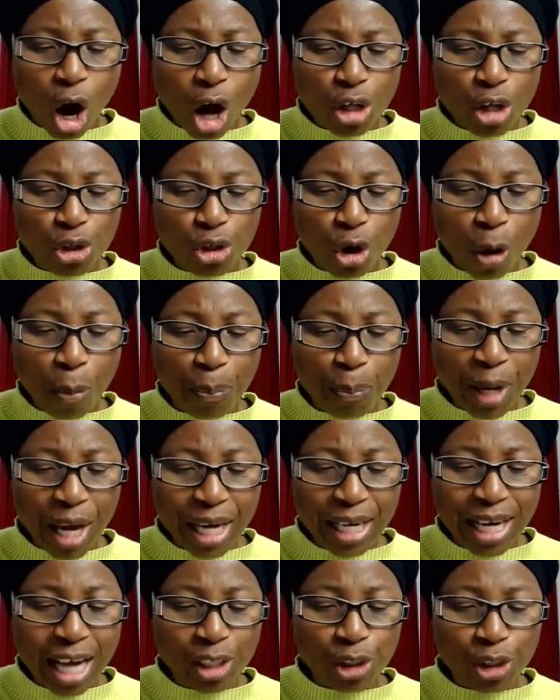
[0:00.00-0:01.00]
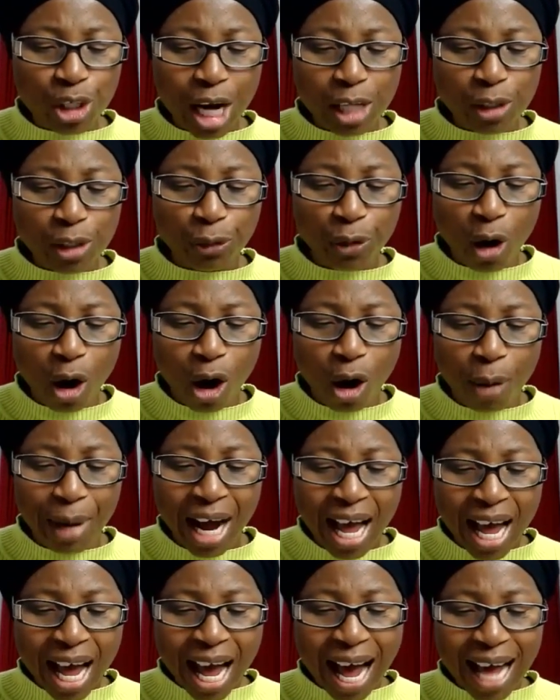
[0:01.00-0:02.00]
also being transformed
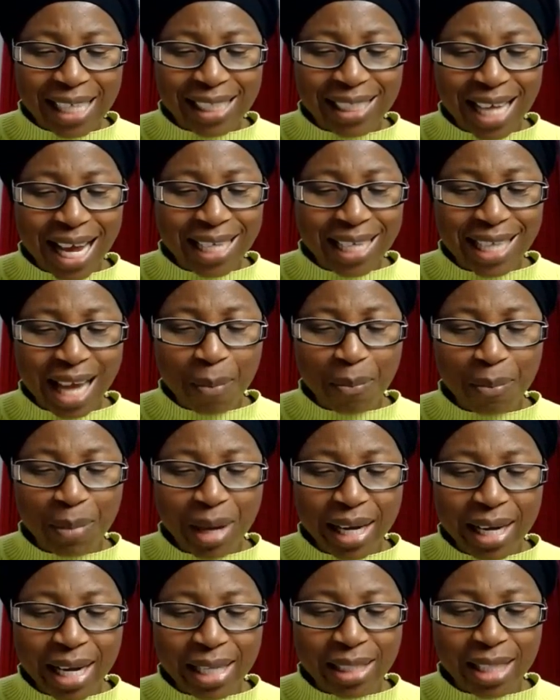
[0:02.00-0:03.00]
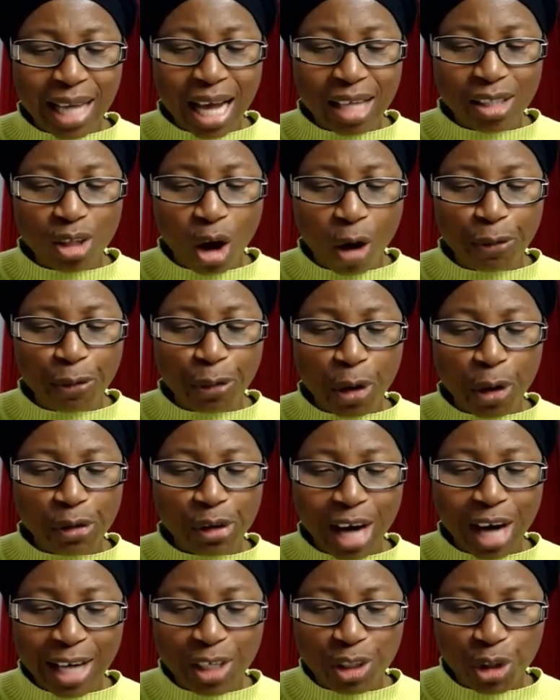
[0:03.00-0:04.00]
as the ministers of
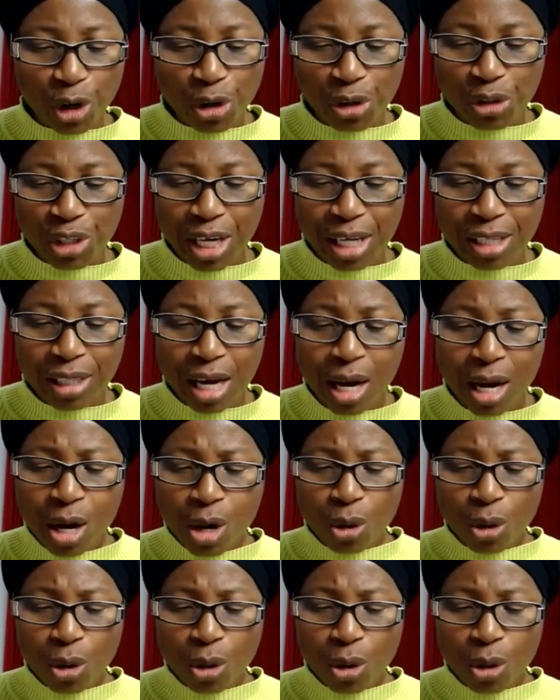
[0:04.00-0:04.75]
righteousness,